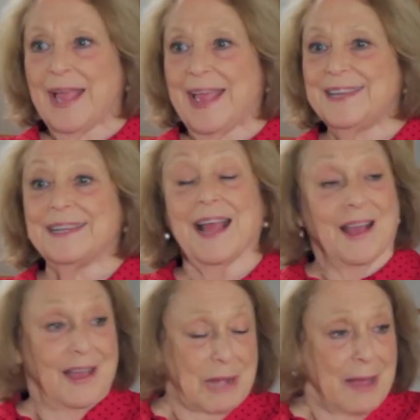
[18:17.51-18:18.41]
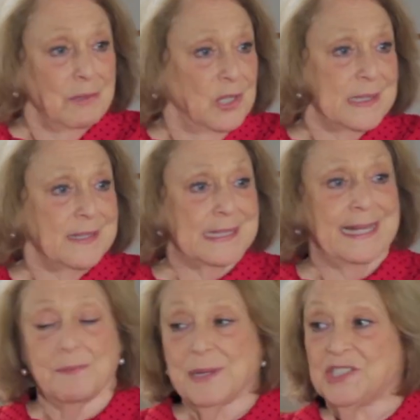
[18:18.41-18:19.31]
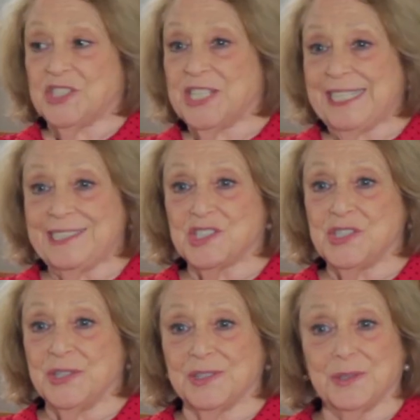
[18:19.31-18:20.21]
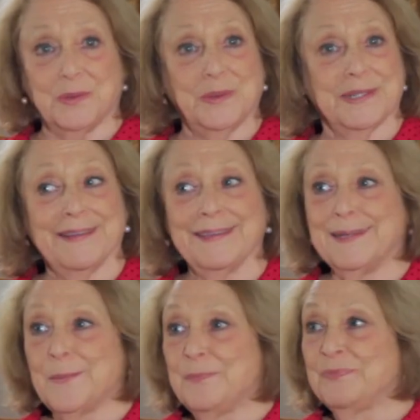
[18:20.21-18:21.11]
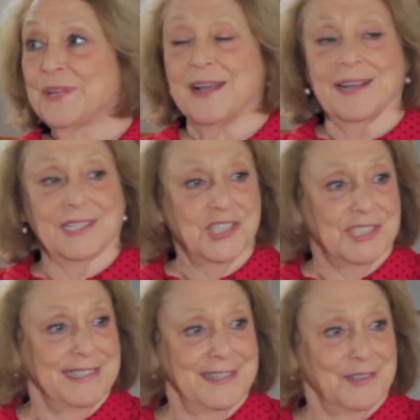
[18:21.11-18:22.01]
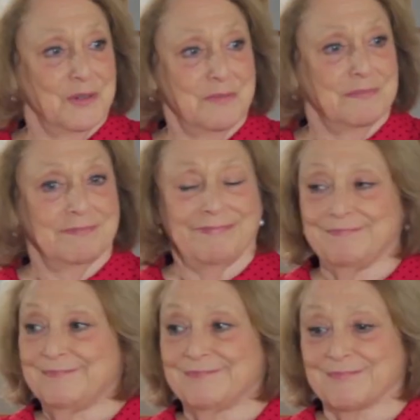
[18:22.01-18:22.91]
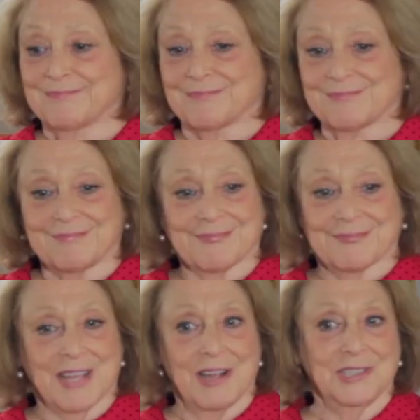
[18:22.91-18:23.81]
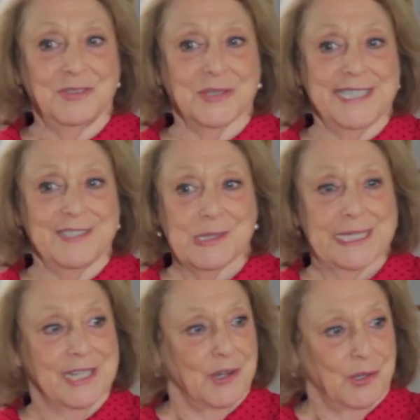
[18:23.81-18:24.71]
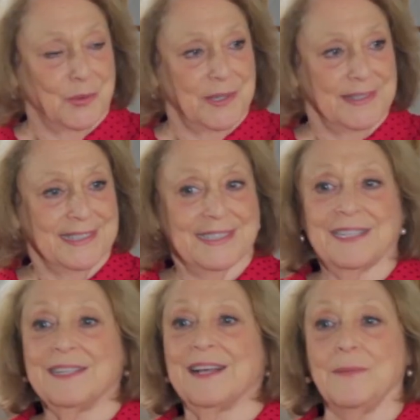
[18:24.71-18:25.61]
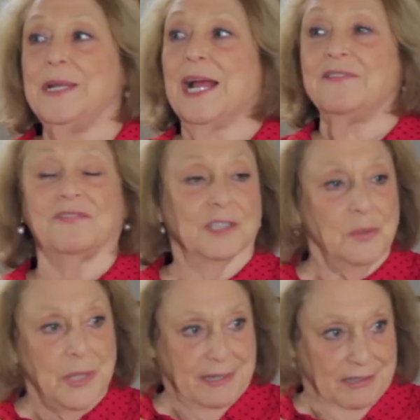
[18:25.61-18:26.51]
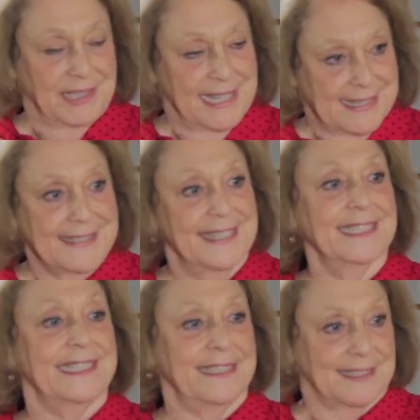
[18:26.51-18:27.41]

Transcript: And I will also say about change, you know, gosh, you know, 100 years ago, I mean, I flew here last night.